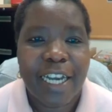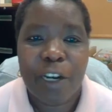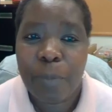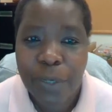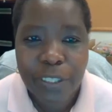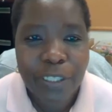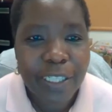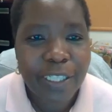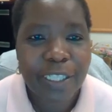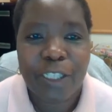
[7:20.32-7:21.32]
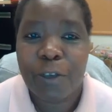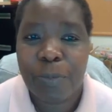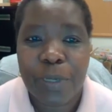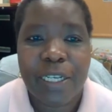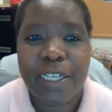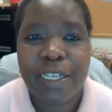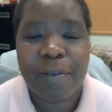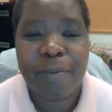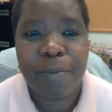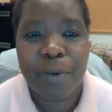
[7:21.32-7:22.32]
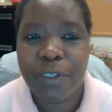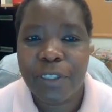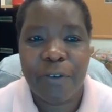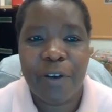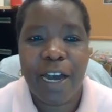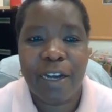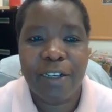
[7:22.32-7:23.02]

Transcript: an opportunity to meet most of her